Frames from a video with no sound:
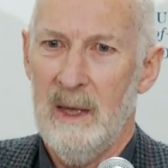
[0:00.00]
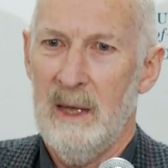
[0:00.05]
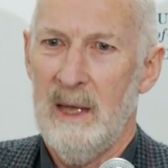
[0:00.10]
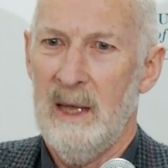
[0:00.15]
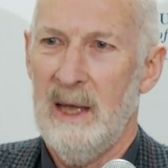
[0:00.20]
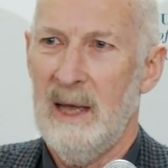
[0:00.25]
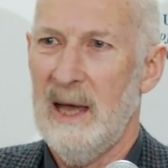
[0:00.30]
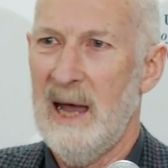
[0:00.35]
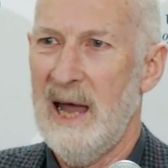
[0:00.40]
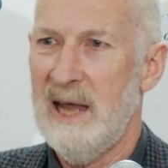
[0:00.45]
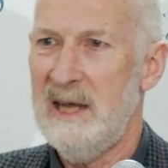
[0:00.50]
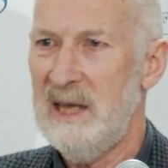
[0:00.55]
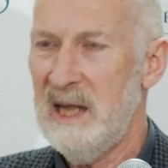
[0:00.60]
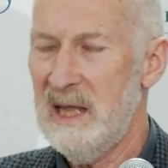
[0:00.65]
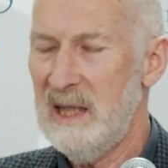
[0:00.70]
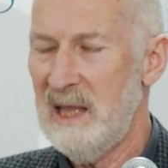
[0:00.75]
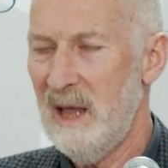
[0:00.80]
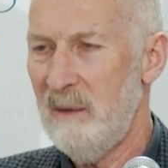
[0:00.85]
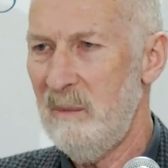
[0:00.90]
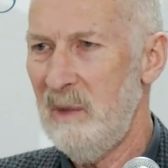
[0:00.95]
Uh, I
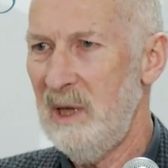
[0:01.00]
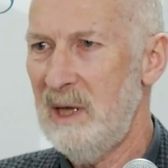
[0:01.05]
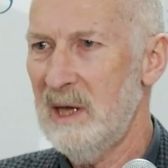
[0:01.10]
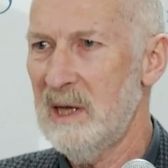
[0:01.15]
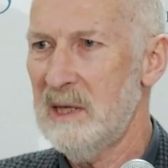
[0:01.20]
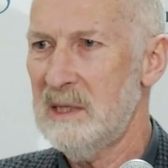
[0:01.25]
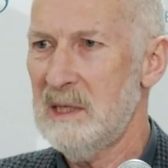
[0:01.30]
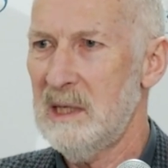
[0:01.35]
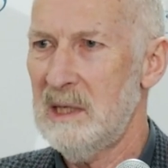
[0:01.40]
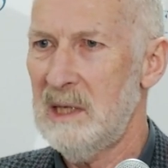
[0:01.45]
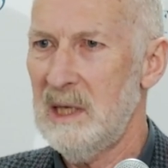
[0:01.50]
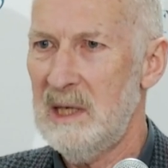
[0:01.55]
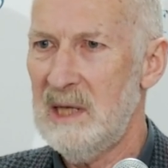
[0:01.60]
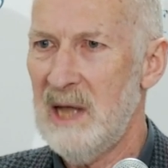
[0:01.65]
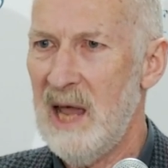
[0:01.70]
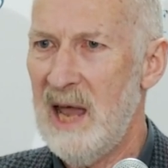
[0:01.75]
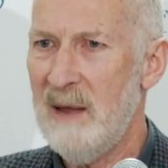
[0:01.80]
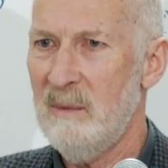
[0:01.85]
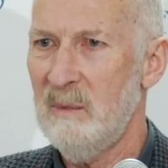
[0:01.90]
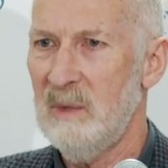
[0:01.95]
did that because at the
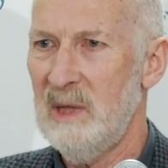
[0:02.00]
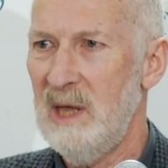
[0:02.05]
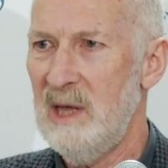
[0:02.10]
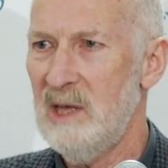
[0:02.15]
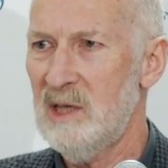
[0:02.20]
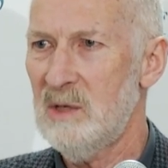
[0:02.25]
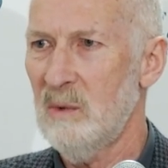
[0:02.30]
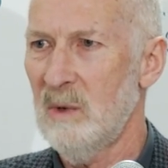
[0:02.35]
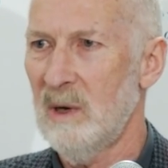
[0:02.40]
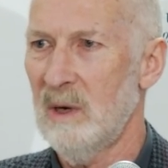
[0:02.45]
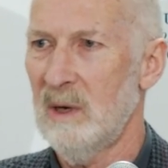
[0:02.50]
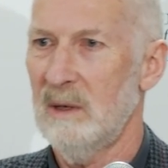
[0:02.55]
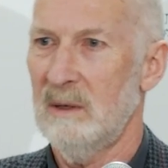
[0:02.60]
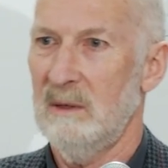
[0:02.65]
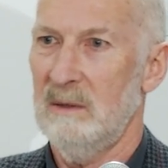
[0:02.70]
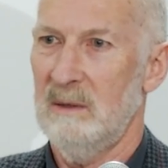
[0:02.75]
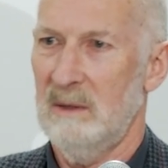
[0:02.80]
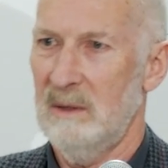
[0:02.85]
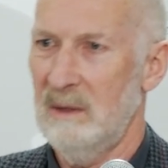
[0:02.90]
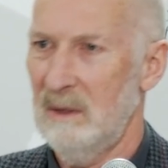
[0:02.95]
time these
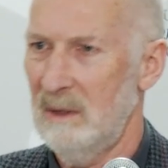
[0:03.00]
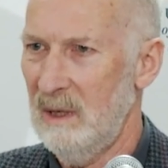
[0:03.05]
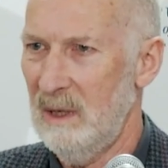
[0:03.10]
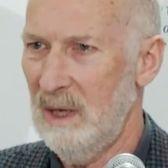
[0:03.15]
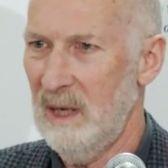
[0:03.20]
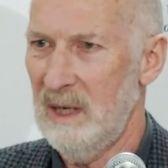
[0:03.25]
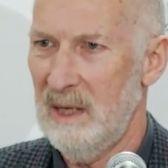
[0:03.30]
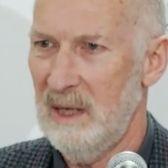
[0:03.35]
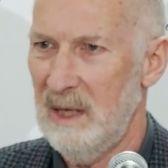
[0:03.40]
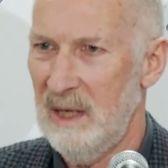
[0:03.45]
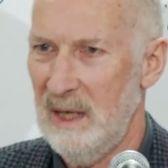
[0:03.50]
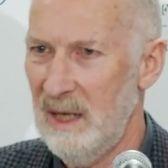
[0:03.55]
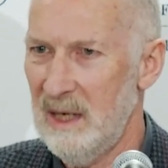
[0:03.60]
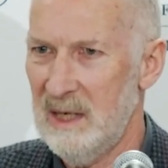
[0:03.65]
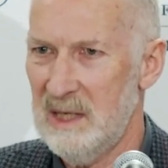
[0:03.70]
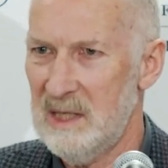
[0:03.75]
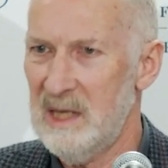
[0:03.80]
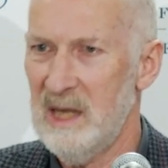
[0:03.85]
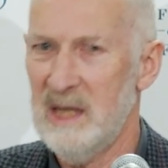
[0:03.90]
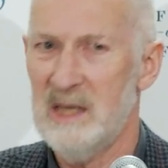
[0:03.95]
were uh, in
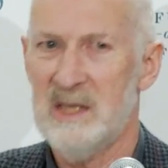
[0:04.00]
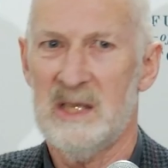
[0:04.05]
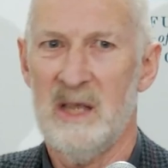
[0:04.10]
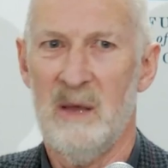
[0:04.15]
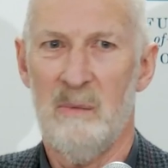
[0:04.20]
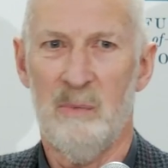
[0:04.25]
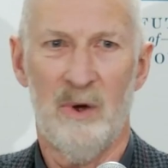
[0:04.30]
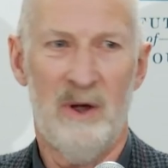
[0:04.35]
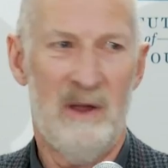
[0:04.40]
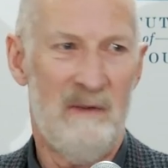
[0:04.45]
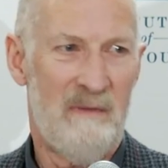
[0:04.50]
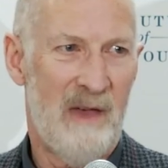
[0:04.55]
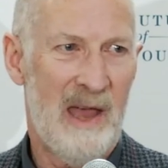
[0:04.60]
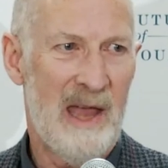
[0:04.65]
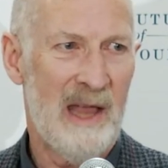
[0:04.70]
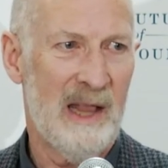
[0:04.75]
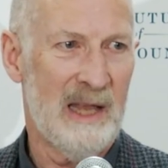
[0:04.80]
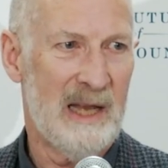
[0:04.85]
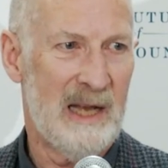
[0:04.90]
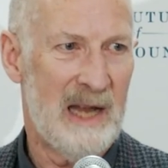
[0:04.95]
a sense, the
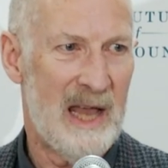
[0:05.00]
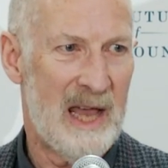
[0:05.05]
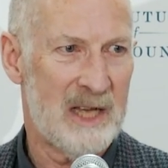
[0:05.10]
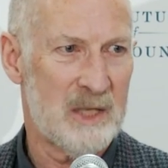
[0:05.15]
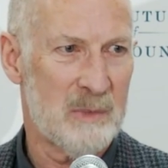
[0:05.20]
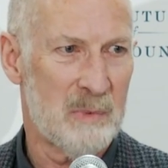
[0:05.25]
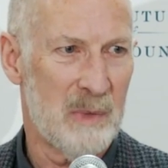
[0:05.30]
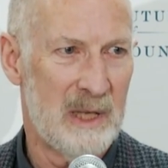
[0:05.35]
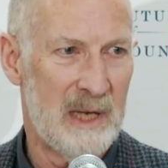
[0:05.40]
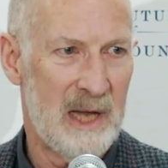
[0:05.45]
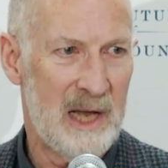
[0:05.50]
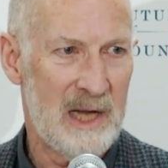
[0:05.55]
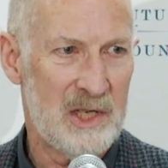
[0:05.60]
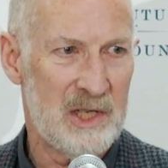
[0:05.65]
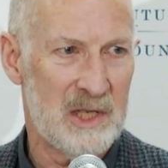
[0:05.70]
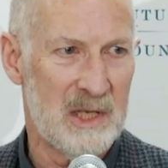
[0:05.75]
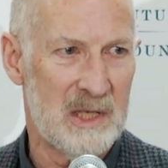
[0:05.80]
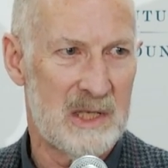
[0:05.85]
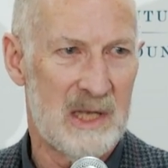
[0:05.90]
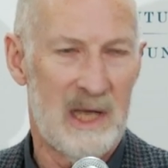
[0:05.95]
prevailing
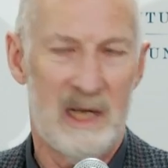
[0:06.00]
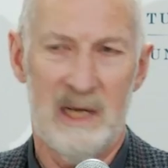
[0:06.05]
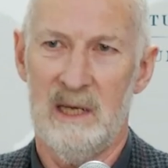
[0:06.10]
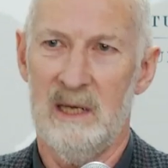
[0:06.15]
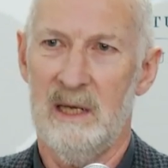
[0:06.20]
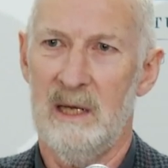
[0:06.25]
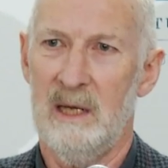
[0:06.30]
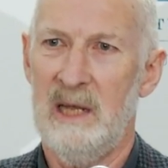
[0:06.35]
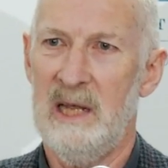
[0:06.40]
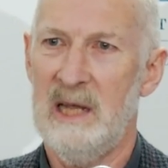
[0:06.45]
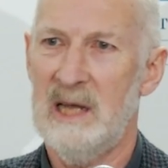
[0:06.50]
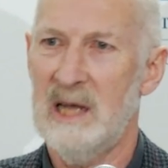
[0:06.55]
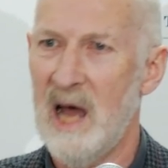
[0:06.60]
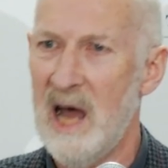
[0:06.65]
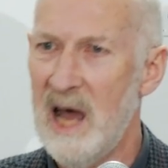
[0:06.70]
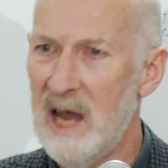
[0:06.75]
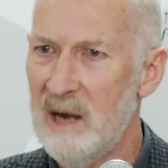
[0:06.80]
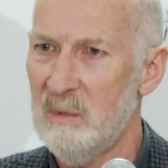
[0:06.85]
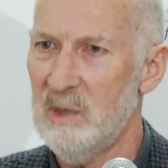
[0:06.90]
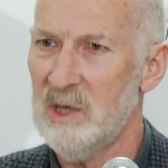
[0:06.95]
explanations that
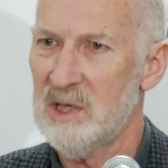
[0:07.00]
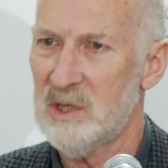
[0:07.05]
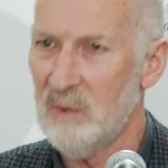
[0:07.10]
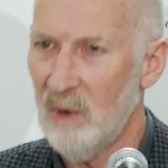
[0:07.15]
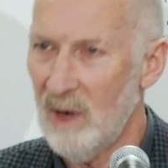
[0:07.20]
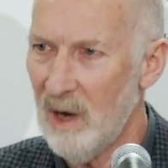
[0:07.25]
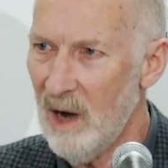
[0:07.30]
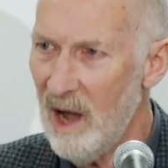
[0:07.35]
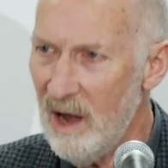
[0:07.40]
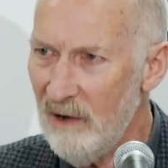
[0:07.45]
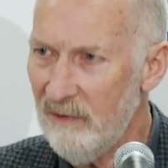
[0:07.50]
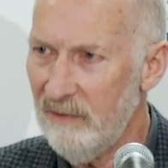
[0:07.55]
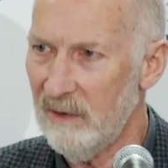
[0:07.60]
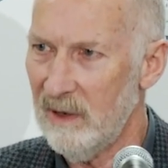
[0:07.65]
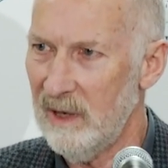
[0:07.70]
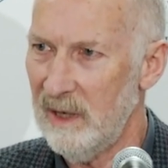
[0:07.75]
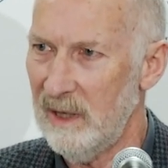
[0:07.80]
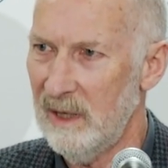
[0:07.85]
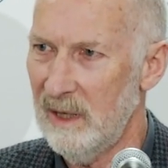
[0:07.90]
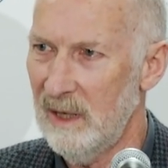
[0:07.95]
economists were
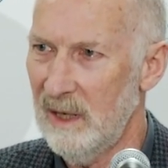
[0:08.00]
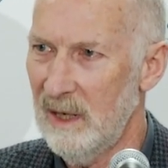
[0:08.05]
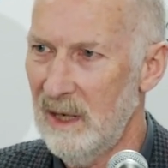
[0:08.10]
offering.